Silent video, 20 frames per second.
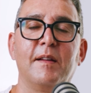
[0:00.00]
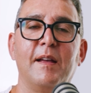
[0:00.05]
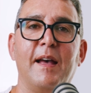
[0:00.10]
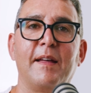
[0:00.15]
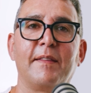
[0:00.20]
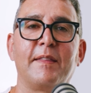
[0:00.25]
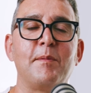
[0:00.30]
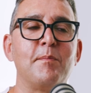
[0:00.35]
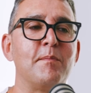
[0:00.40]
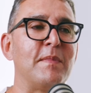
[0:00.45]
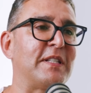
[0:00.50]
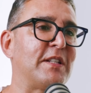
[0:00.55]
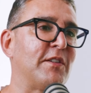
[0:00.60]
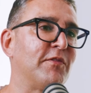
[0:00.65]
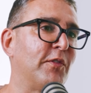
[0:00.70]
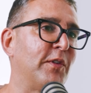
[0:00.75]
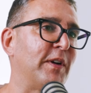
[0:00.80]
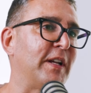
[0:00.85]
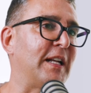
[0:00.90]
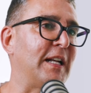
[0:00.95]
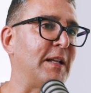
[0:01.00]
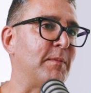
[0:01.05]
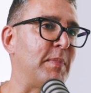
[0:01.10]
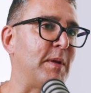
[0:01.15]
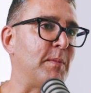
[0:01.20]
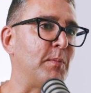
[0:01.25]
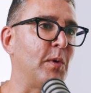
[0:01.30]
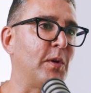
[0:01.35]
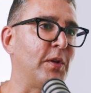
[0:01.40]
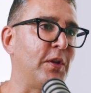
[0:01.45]
I think metaphorically
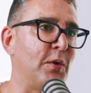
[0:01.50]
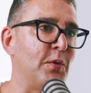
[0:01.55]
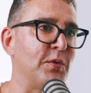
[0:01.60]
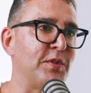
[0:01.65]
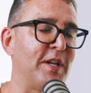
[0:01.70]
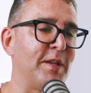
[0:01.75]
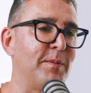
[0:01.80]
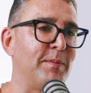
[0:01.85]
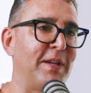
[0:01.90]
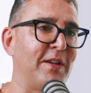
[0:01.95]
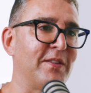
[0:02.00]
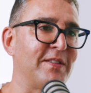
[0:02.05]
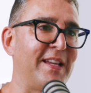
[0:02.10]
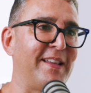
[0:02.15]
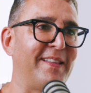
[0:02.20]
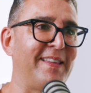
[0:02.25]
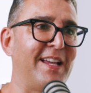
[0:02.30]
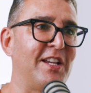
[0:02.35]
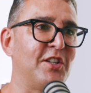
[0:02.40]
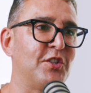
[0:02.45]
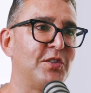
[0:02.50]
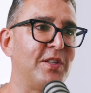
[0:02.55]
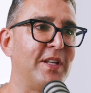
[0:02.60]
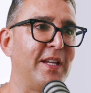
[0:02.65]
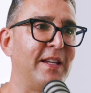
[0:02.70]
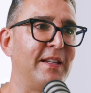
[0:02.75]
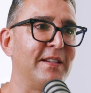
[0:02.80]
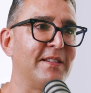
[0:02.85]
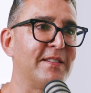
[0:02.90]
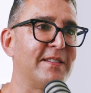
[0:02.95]
people use it because
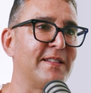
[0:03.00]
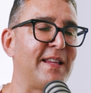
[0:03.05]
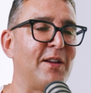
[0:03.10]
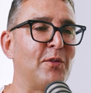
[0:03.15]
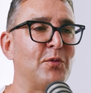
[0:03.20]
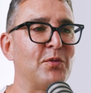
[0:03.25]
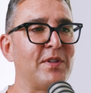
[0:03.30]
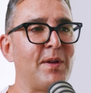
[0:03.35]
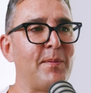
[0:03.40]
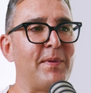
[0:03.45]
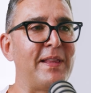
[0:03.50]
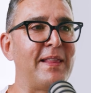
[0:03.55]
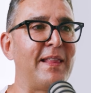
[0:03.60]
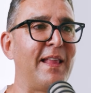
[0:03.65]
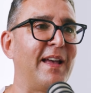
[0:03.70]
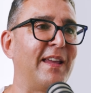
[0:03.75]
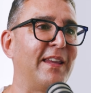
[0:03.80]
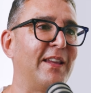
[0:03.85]
ADHD sounds a bit like,